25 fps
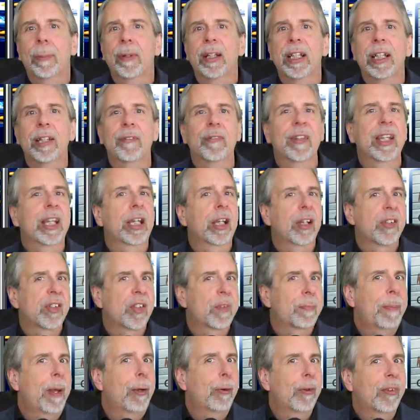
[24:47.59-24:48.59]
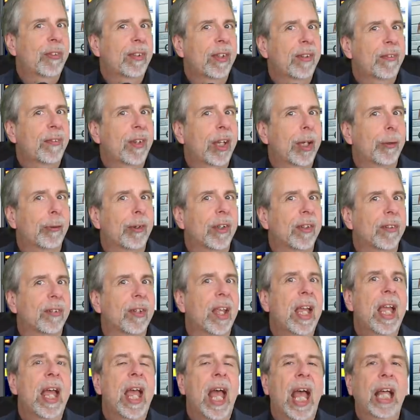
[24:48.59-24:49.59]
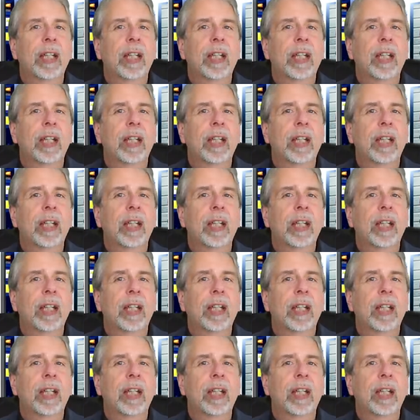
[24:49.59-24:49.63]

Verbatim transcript: believe in conspiracy theories